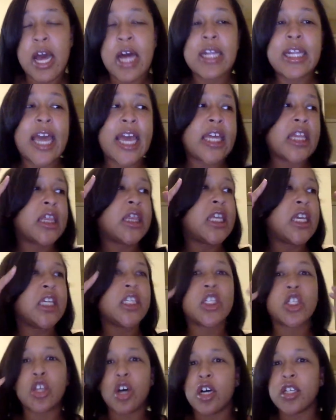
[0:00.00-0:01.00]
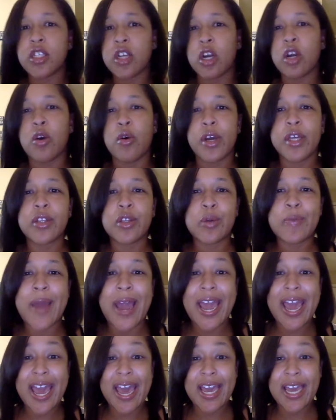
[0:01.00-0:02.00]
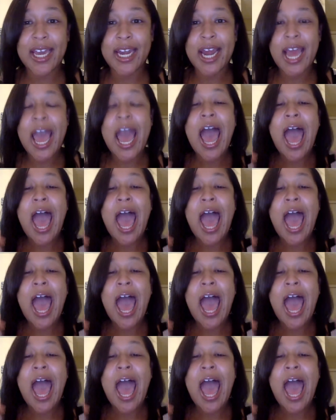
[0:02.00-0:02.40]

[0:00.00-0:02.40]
Like these thoughts are going through my head